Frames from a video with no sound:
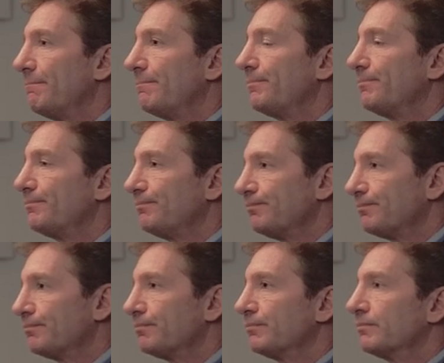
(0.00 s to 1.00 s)

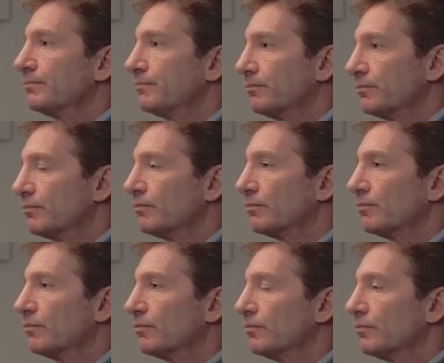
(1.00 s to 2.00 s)

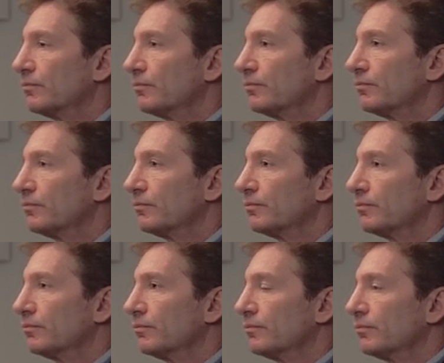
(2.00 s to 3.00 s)

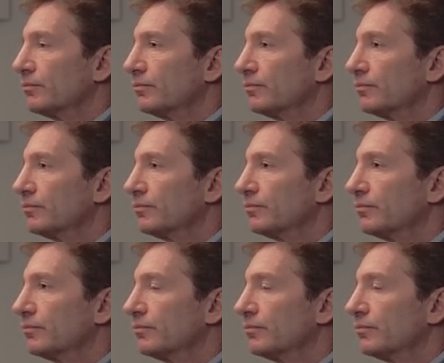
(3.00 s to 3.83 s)
(silent)